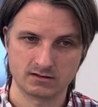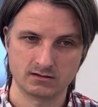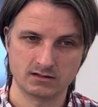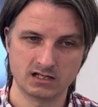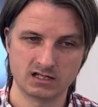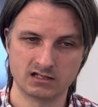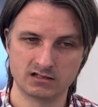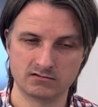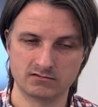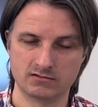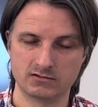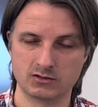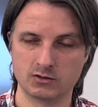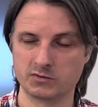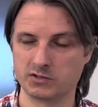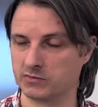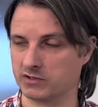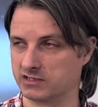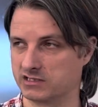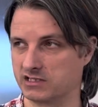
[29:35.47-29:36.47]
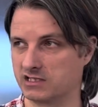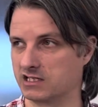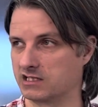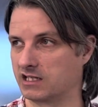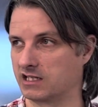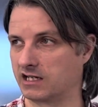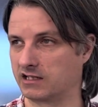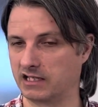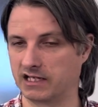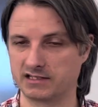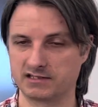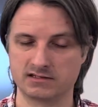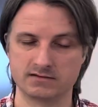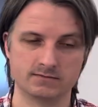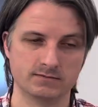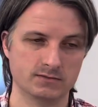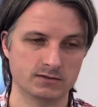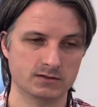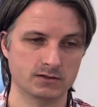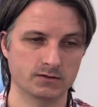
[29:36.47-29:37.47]
And nobody wants to take that class.
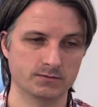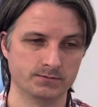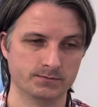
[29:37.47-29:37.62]
So,